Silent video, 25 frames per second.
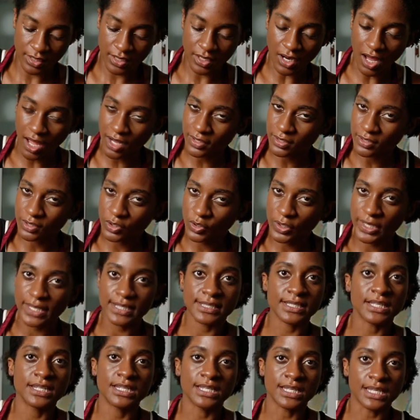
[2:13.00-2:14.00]
not looking
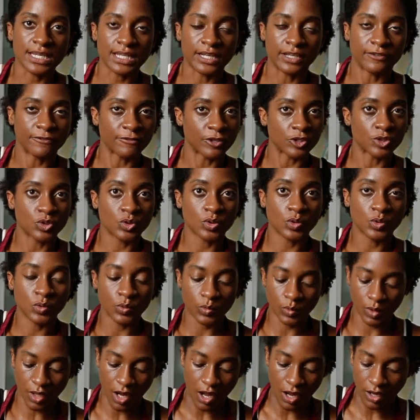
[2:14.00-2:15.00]
to knead it for
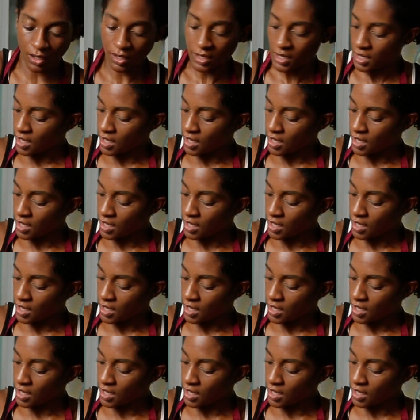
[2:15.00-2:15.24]
too long.